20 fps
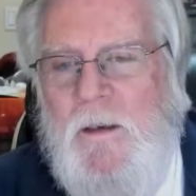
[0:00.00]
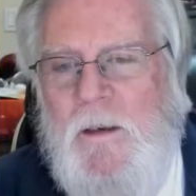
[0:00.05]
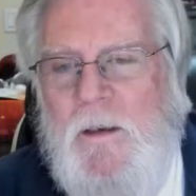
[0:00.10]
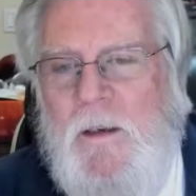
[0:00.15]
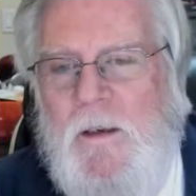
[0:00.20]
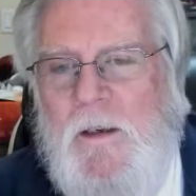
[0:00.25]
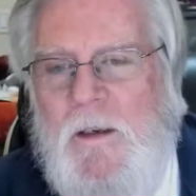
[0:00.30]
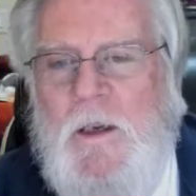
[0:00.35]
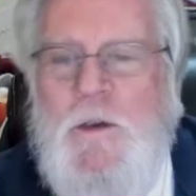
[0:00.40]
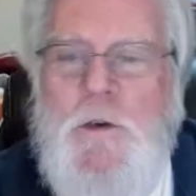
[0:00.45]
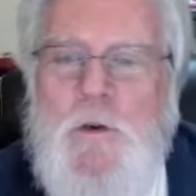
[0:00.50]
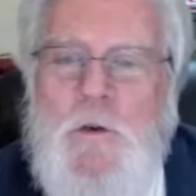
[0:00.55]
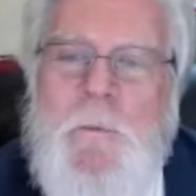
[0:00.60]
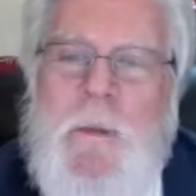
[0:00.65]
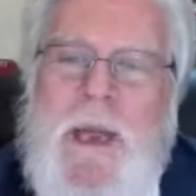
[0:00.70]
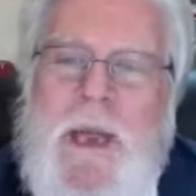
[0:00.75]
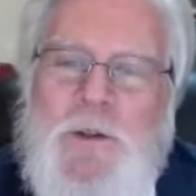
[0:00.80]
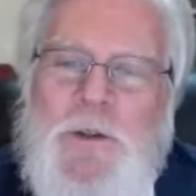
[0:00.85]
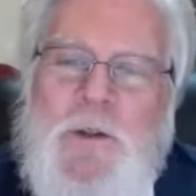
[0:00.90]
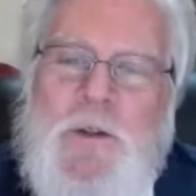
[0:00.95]
Can you
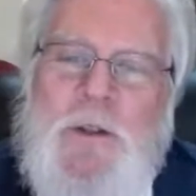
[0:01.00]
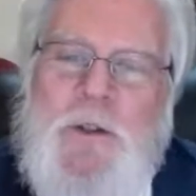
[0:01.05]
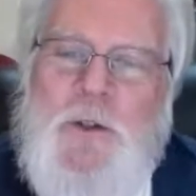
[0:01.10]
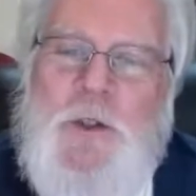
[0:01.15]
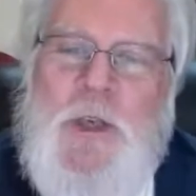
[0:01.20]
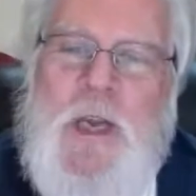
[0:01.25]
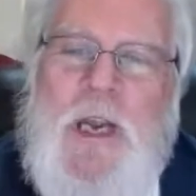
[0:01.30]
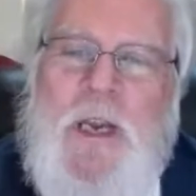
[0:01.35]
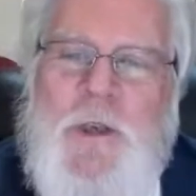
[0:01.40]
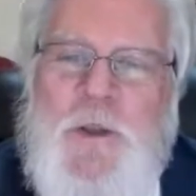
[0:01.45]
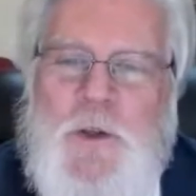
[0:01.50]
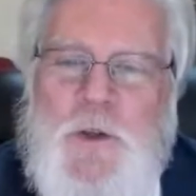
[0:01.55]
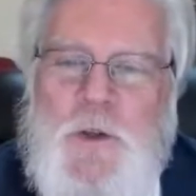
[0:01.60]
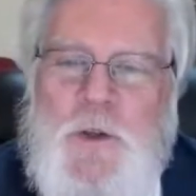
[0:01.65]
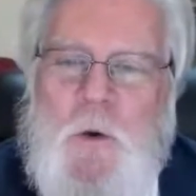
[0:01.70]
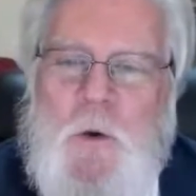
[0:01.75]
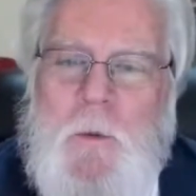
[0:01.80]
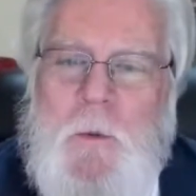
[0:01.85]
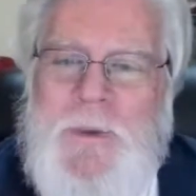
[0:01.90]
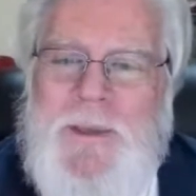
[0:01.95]
imagine the change in
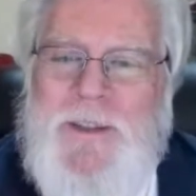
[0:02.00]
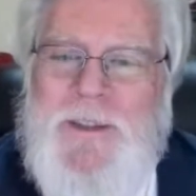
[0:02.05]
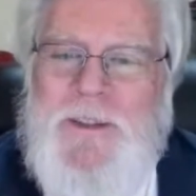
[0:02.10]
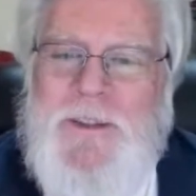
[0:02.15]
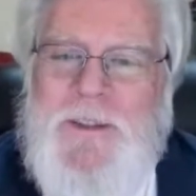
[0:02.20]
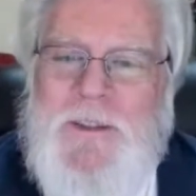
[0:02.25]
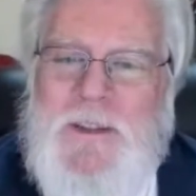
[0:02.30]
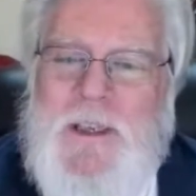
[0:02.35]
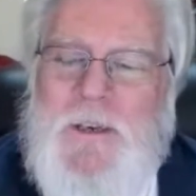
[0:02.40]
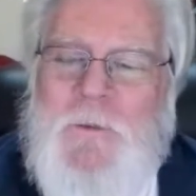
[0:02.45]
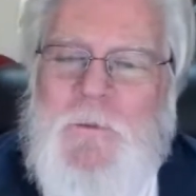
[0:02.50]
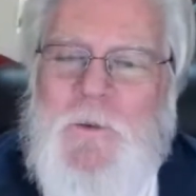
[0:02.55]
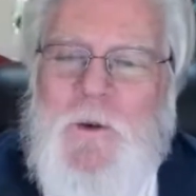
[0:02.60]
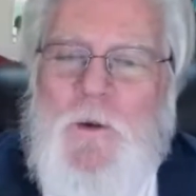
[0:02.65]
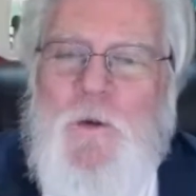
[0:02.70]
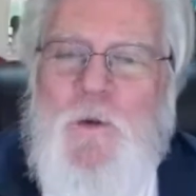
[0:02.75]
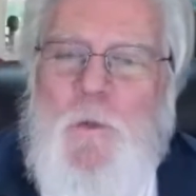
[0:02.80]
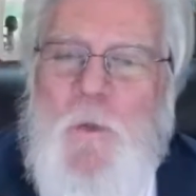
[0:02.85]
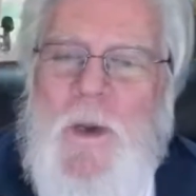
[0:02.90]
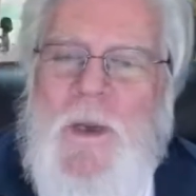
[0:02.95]
your business if
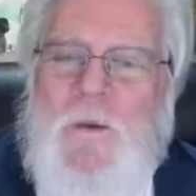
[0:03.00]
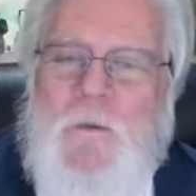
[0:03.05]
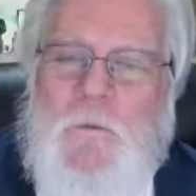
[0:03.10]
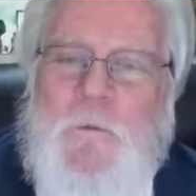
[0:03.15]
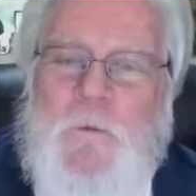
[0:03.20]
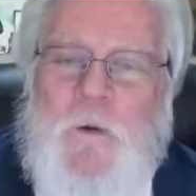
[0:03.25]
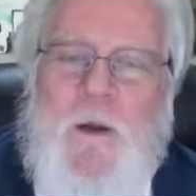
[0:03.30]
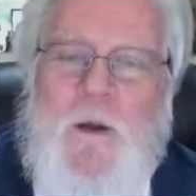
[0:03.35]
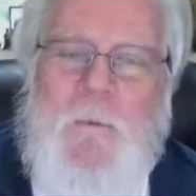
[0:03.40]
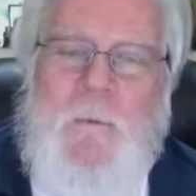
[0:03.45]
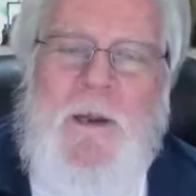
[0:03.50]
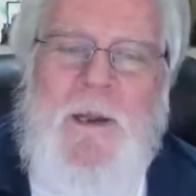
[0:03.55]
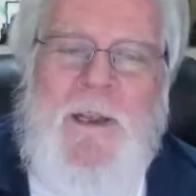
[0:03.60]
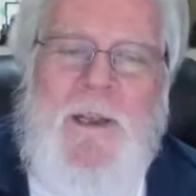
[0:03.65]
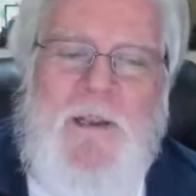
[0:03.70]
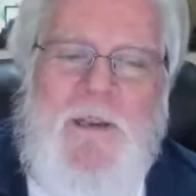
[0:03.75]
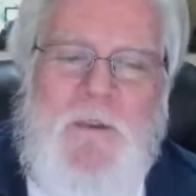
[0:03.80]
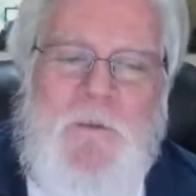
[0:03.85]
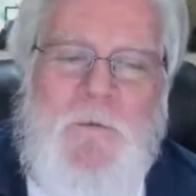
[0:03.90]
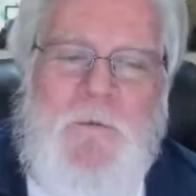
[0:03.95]
you went from
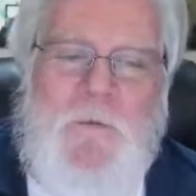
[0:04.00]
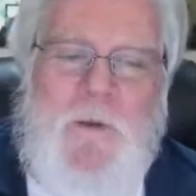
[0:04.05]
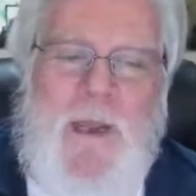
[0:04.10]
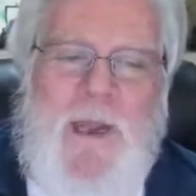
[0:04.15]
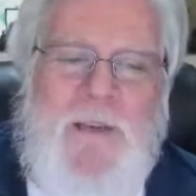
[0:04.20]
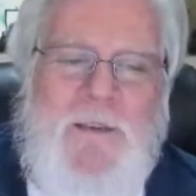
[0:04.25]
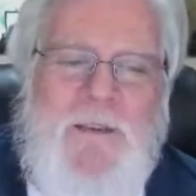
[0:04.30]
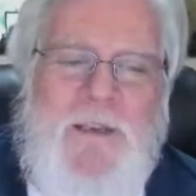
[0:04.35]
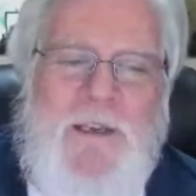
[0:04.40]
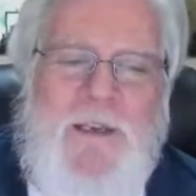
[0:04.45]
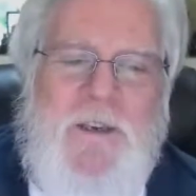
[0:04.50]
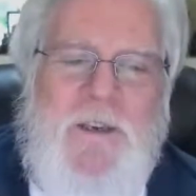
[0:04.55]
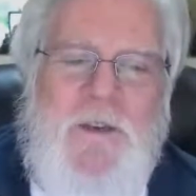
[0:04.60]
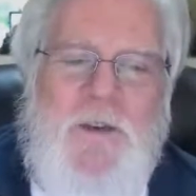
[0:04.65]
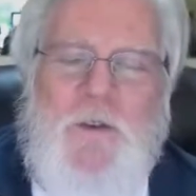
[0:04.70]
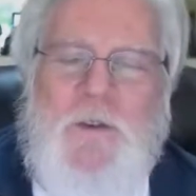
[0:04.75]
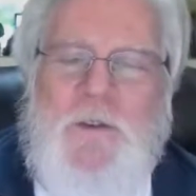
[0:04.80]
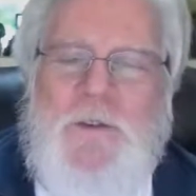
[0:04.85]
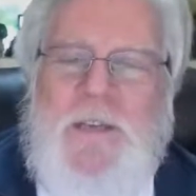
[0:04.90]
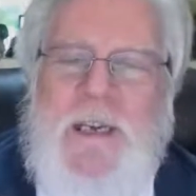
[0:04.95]
the fact that
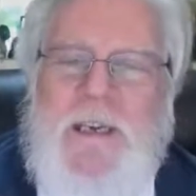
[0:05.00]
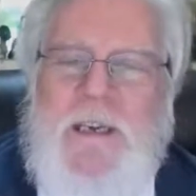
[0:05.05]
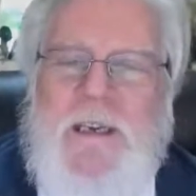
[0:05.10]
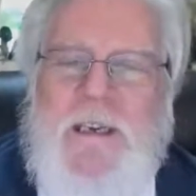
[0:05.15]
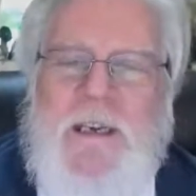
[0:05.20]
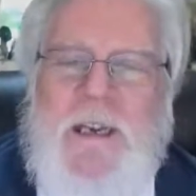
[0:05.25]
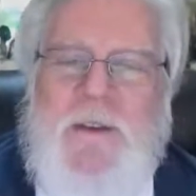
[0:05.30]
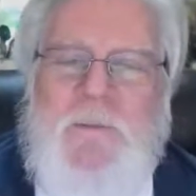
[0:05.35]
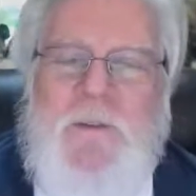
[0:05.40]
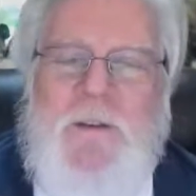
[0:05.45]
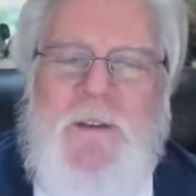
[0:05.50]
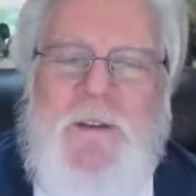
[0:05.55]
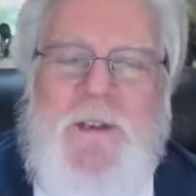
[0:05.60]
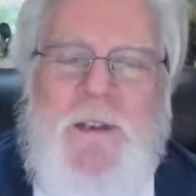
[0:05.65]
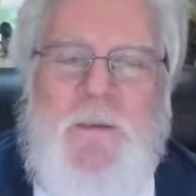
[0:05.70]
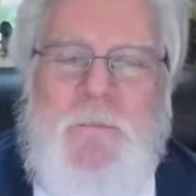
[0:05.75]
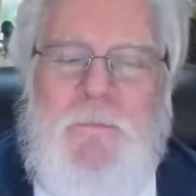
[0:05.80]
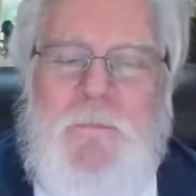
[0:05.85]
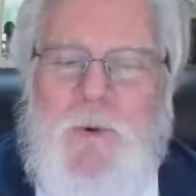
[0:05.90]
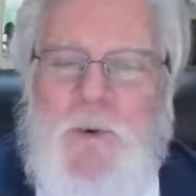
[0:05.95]
you're taking
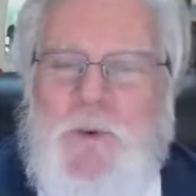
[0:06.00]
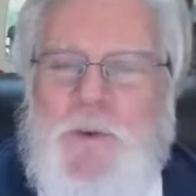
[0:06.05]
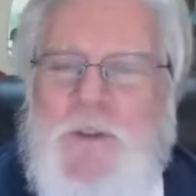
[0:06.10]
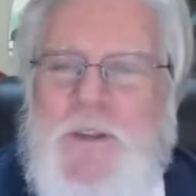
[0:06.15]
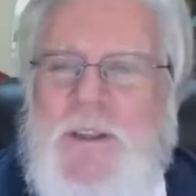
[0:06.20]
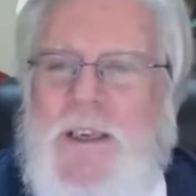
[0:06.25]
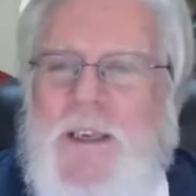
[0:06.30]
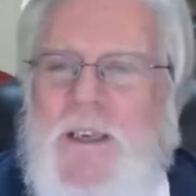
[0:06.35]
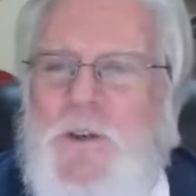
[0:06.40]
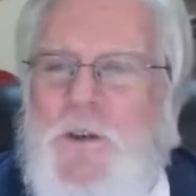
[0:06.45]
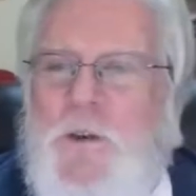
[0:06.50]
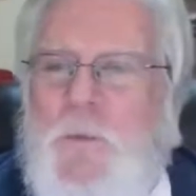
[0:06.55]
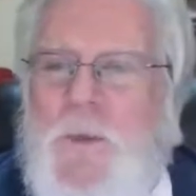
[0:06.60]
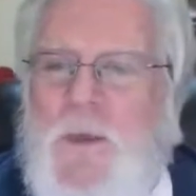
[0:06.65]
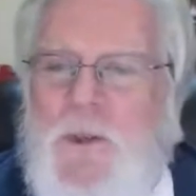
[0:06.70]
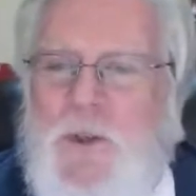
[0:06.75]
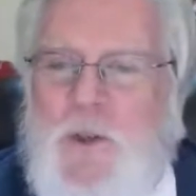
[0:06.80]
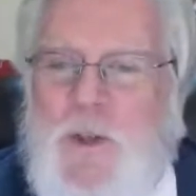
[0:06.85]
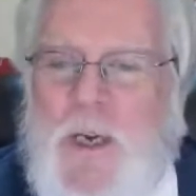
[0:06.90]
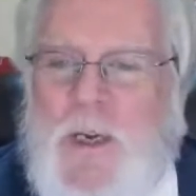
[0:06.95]
everything personally in your
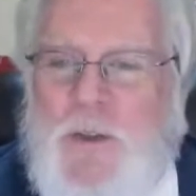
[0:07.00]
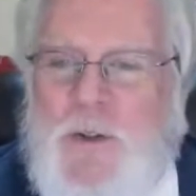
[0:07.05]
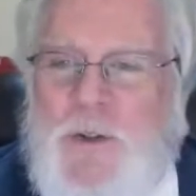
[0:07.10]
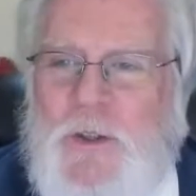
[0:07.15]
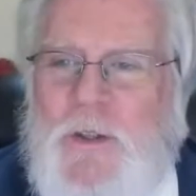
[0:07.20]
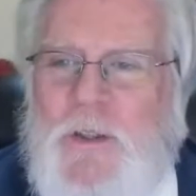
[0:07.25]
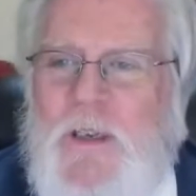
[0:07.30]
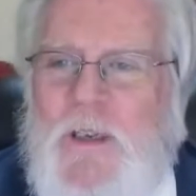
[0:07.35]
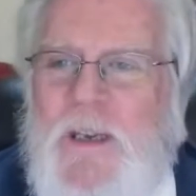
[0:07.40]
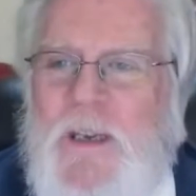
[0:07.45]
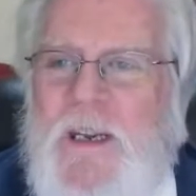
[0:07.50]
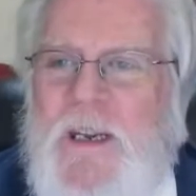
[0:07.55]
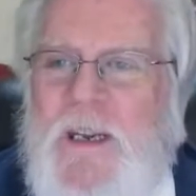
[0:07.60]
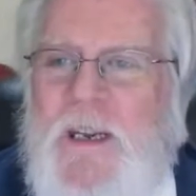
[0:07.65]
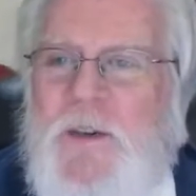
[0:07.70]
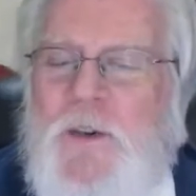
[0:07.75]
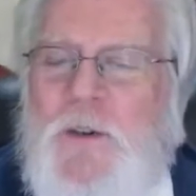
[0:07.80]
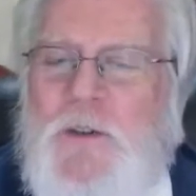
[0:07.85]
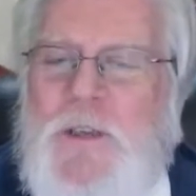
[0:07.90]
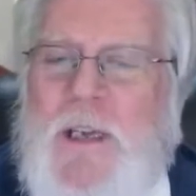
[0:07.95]
rejection?
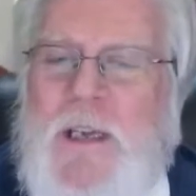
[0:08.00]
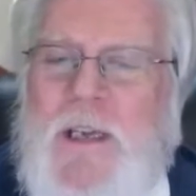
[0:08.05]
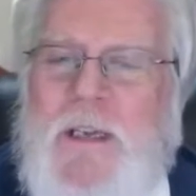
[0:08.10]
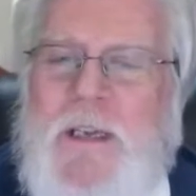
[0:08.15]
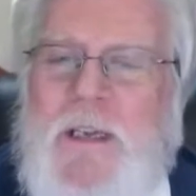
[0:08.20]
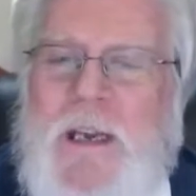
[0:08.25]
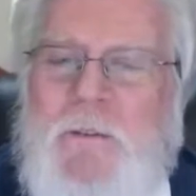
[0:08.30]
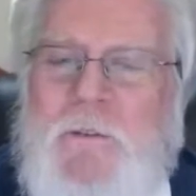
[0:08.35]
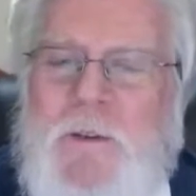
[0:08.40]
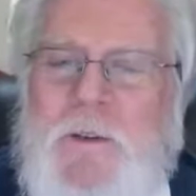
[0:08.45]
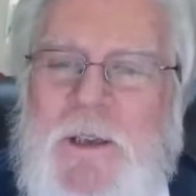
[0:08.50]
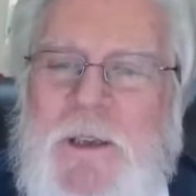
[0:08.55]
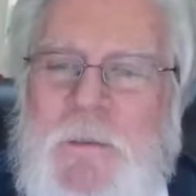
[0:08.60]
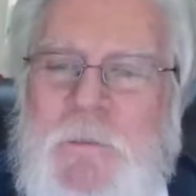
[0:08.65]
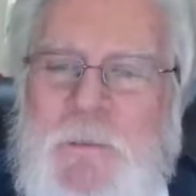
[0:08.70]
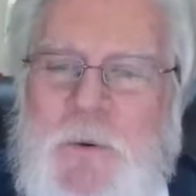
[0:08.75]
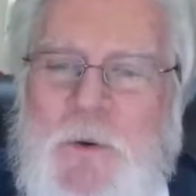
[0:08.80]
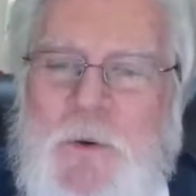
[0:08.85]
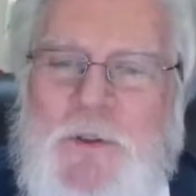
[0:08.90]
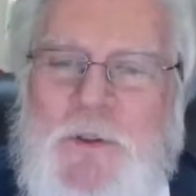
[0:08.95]
You're taking everything
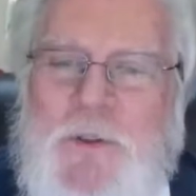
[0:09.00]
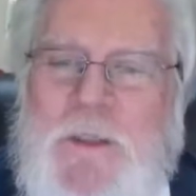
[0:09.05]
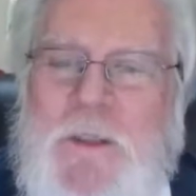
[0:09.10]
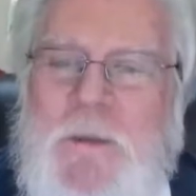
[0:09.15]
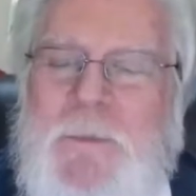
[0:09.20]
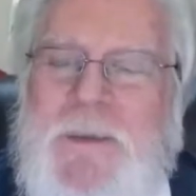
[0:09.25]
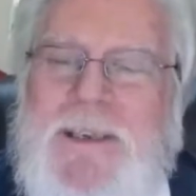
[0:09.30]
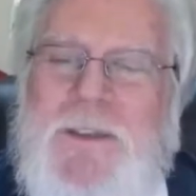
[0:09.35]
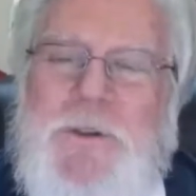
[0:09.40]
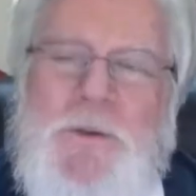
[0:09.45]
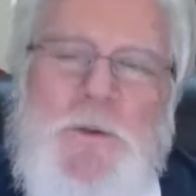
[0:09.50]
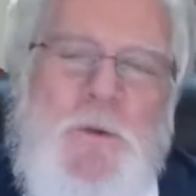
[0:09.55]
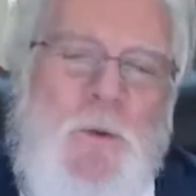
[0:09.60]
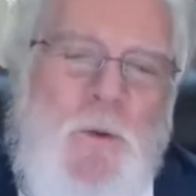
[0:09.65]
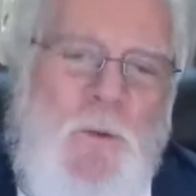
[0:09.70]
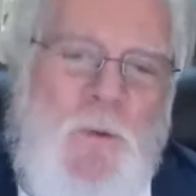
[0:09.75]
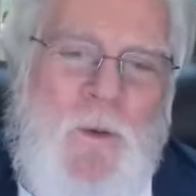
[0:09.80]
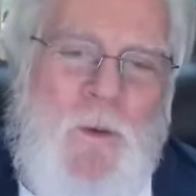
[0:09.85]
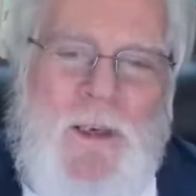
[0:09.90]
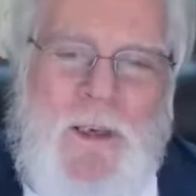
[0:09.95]
personally because you
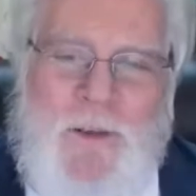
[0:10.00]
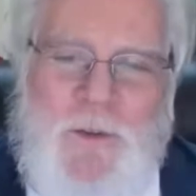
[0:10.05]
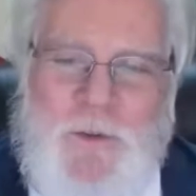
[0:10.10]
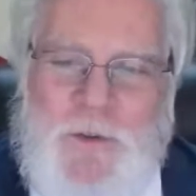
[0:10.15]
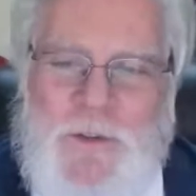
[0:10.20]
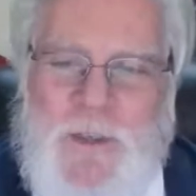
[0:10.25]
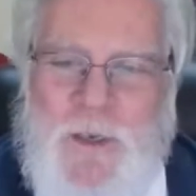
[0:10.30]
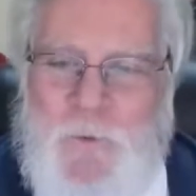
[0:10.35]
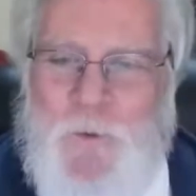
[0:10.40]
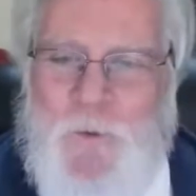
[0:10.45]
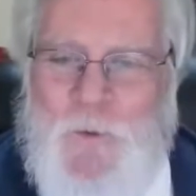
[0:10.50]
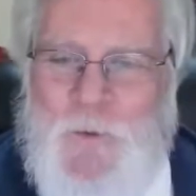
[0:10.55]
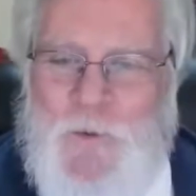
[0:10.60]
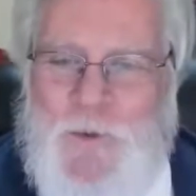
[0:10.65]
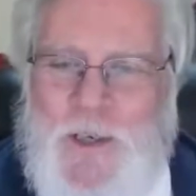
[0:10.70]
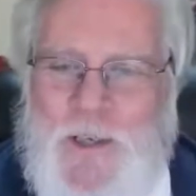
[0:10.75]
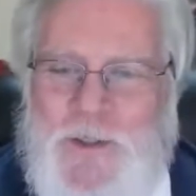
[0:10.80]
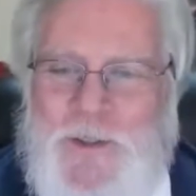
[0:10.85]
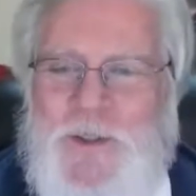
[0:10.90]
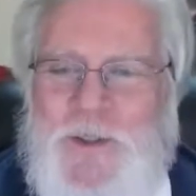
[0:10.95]
don't really understand what
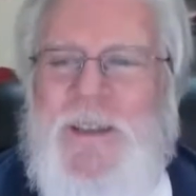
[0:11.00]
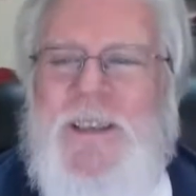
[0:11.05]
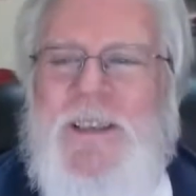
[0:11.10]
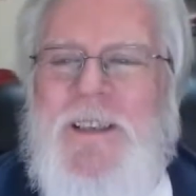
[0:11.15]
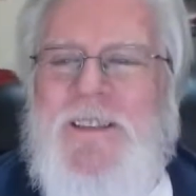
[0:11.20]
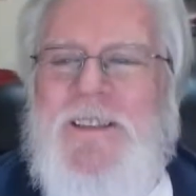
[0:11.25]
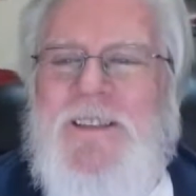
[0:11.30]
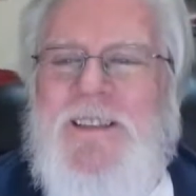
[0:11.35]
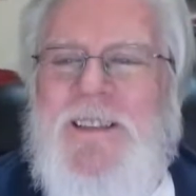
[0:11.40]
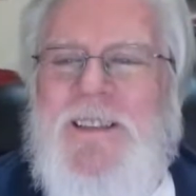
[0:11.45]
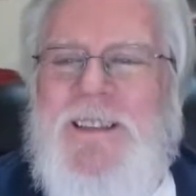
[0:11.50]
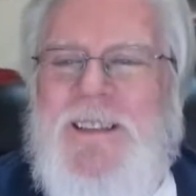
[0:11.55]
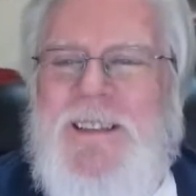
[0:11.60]
rejection is.